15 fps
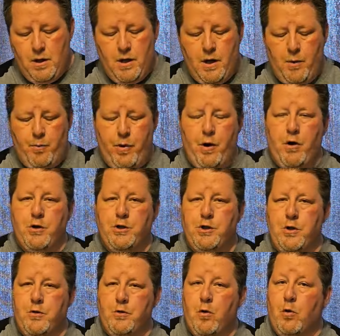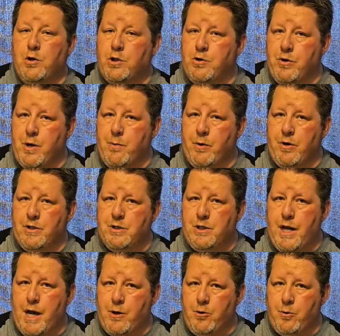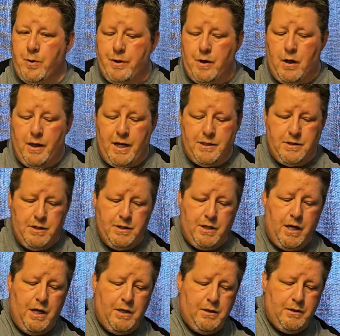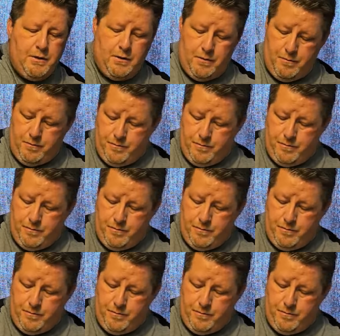The parachute or streamer is standard with all Estes kits.